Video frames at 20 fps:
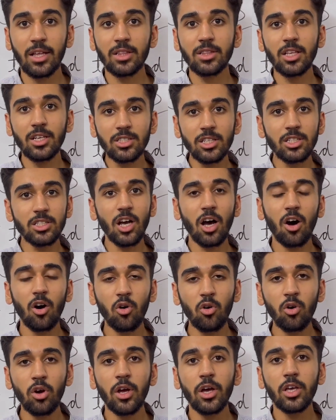This is
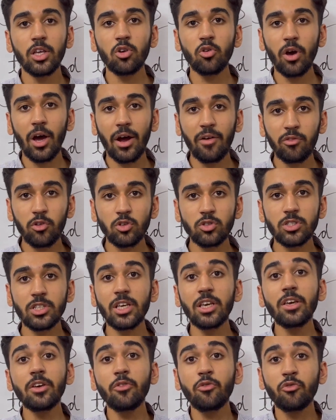how you have to
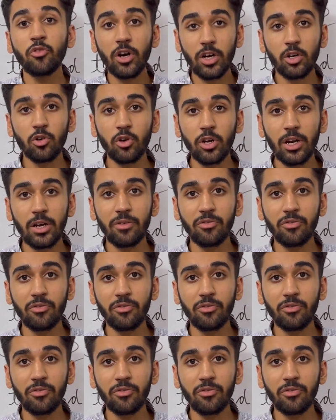see what to read